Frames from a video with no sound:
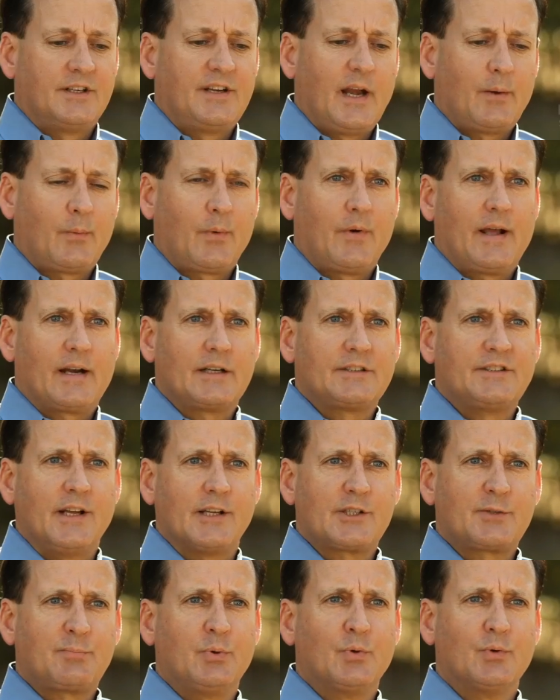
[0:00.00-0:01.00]
Today we're at a
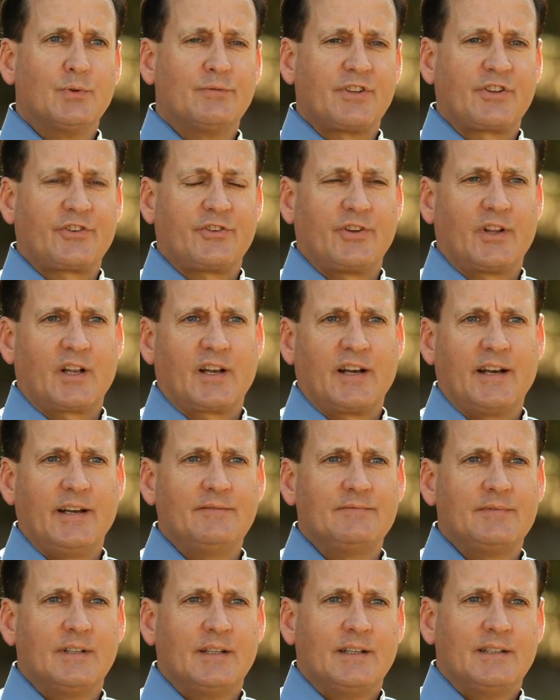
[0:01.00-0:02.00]
test pool
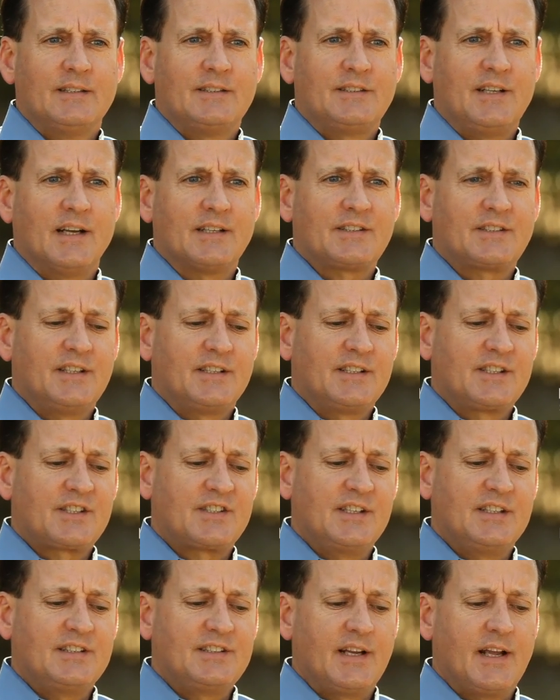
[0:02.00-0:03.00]
facility testing
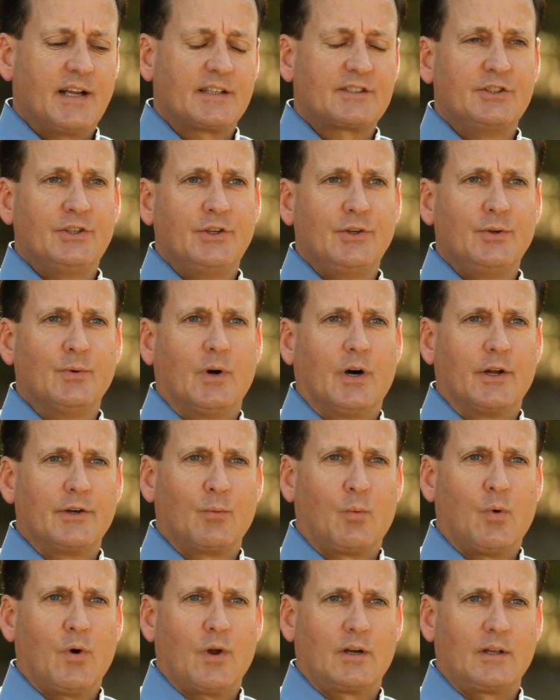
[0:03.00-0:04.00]
Sea Tech's new
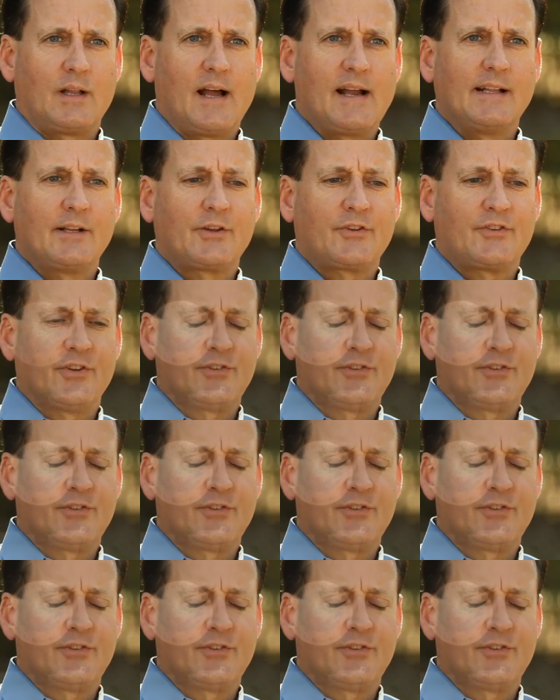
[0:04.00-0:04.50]
underwater lighting